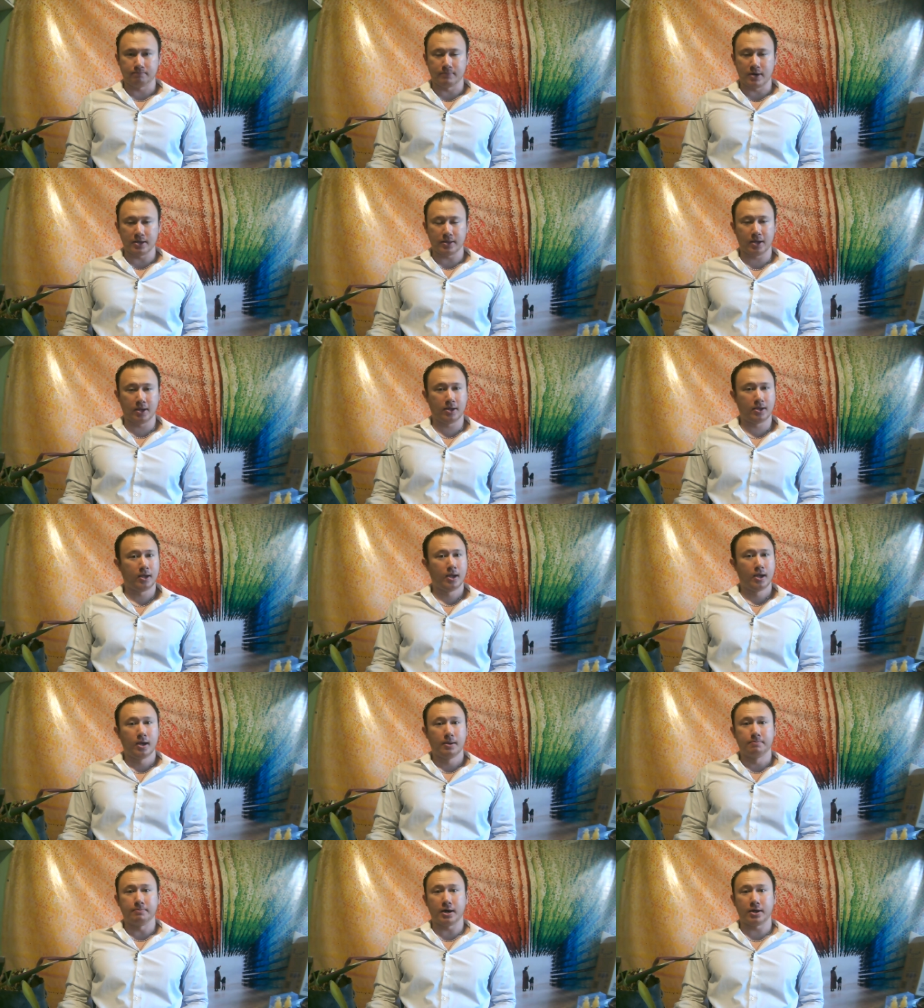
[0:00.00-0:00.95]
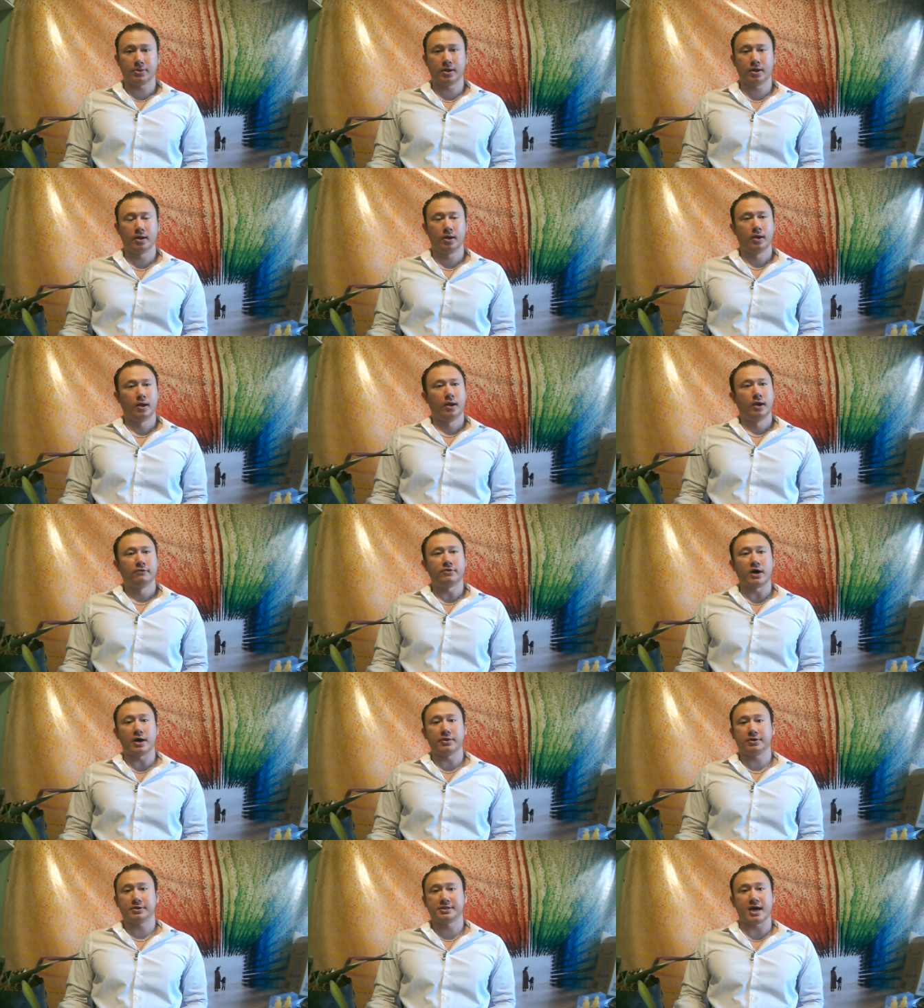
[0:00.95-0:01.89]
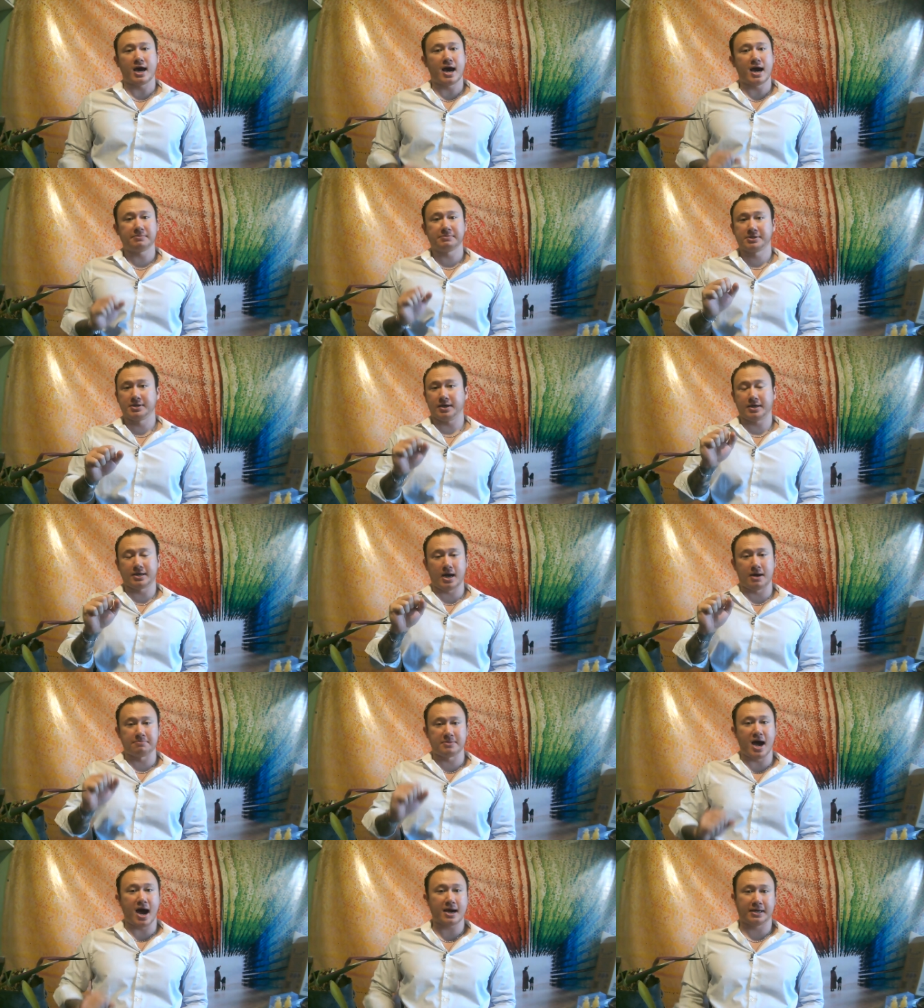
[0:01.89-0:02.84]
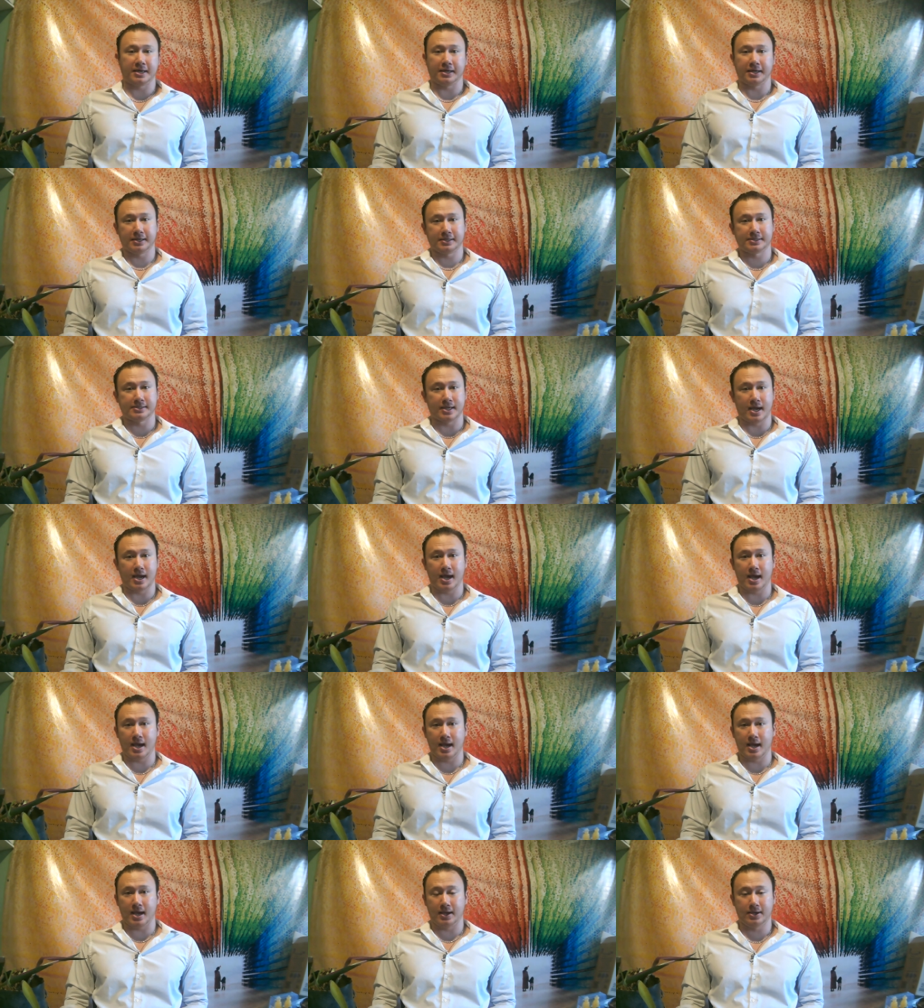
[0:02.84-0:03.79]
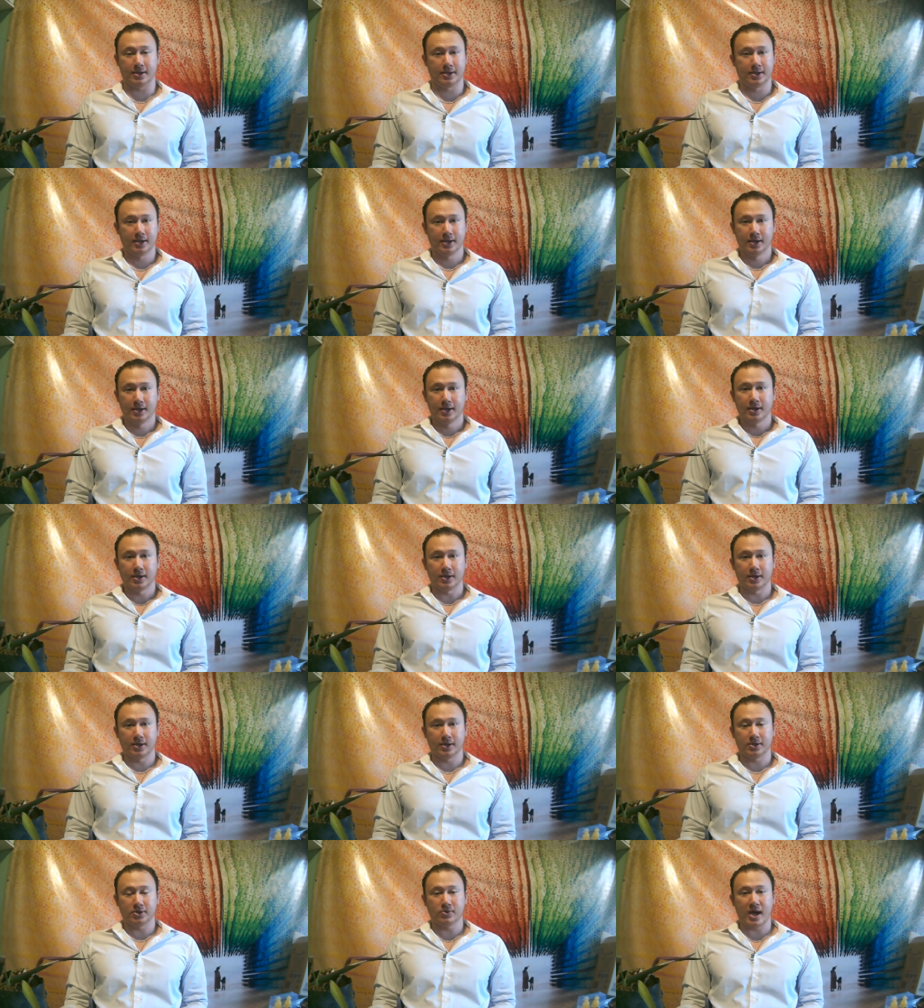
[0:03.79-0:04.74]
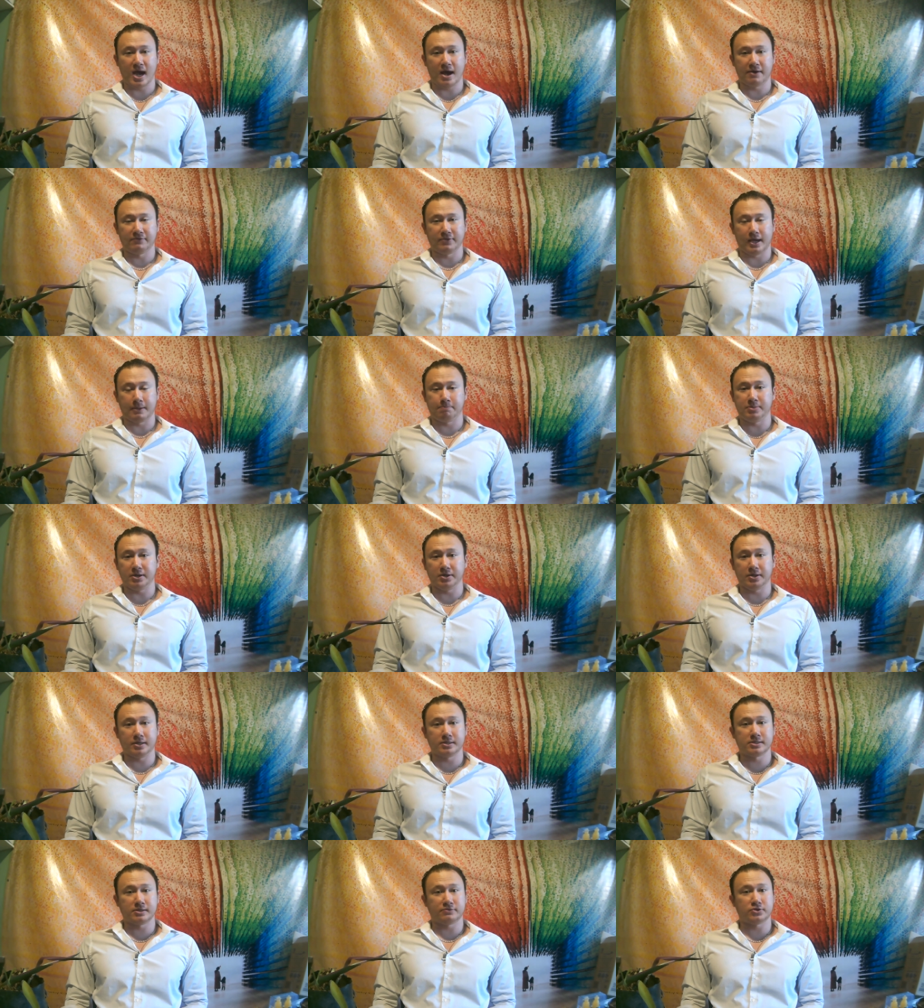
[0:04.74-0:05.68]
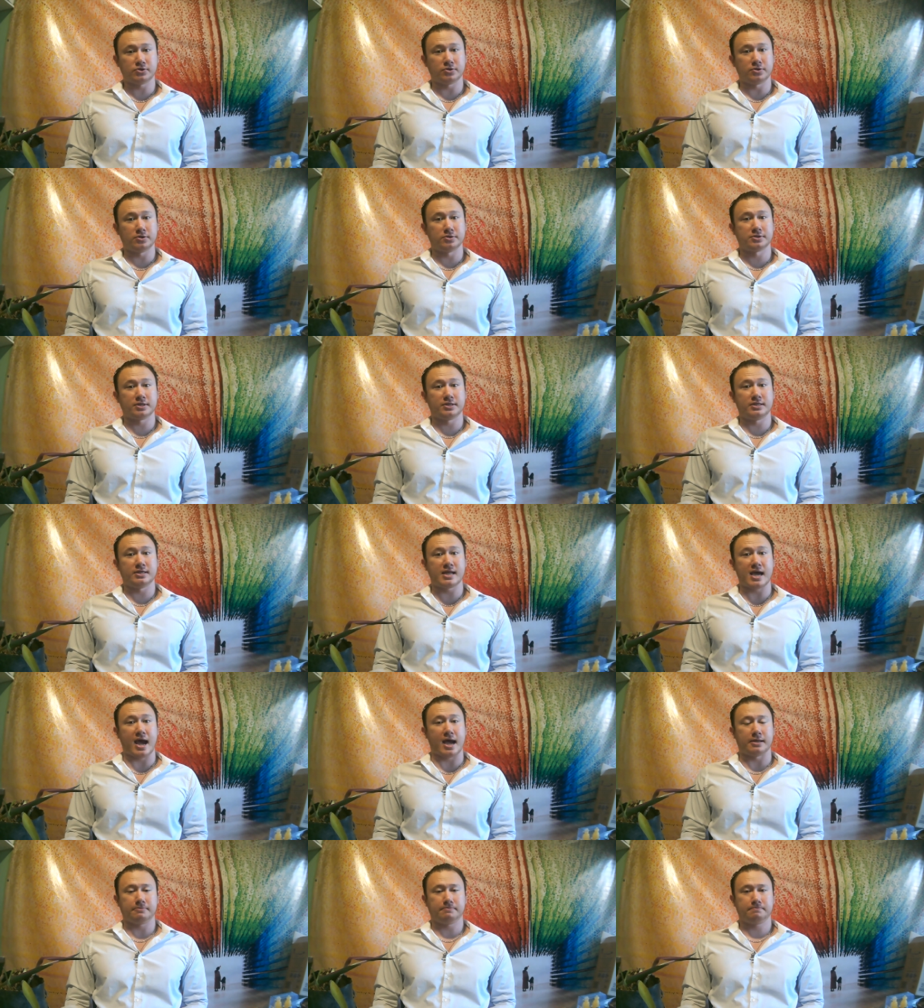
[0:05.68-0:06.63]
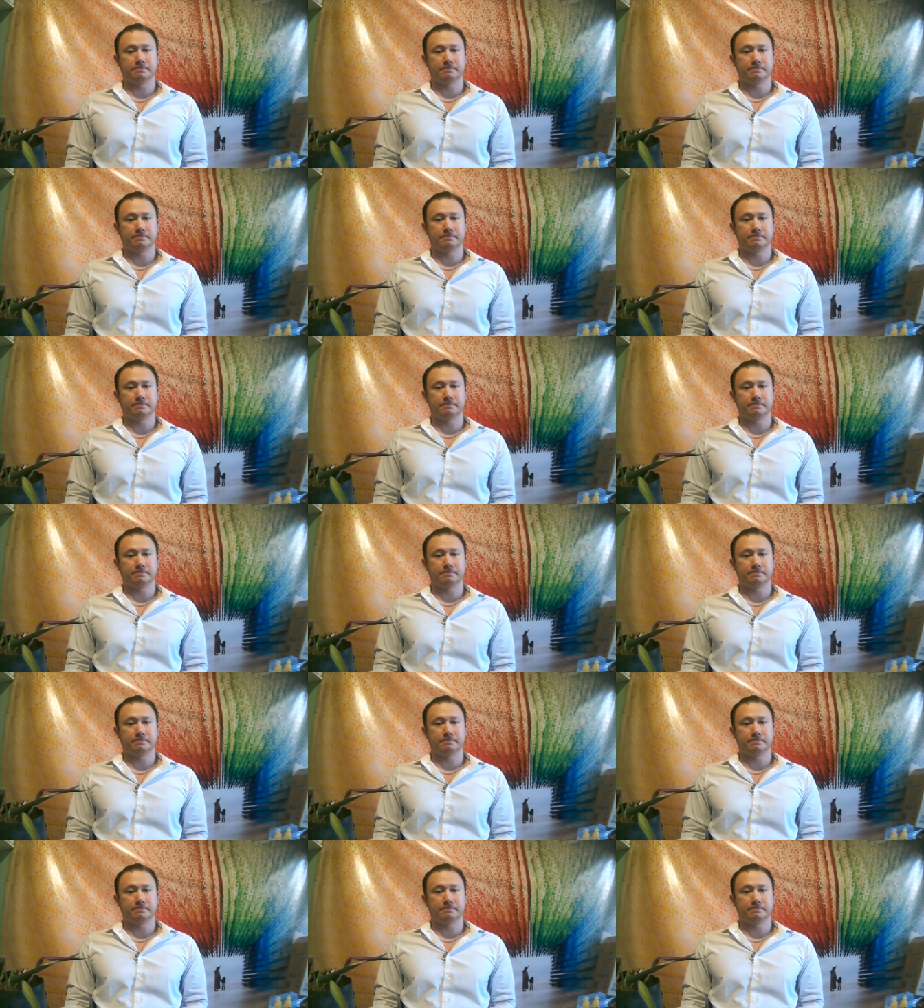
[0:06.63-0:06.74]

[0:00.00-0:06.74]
Mother, mother, Father Time's going to come knocking and say, "Hey, you have like billions of souls in debt."